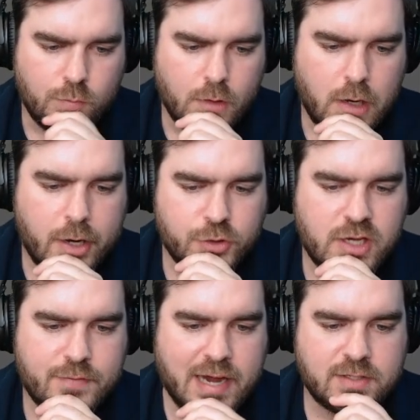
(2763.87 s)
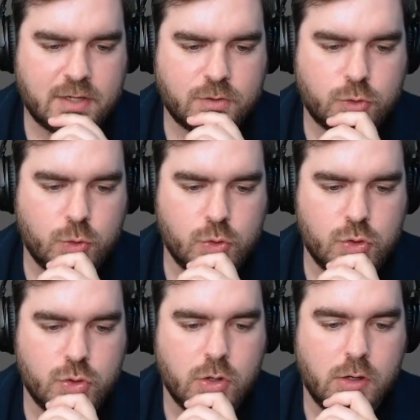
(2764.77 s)
I also have access
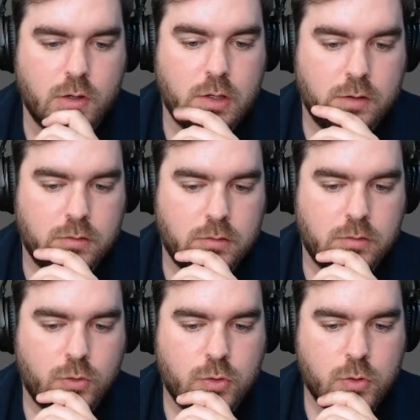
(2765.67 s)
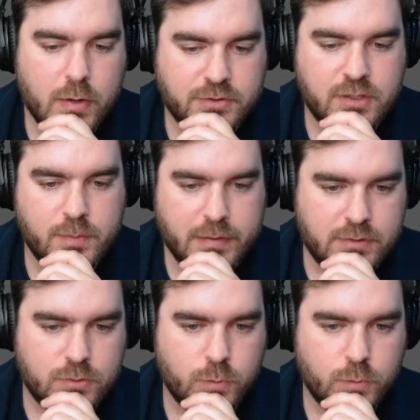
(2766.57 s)
to Questing Beast,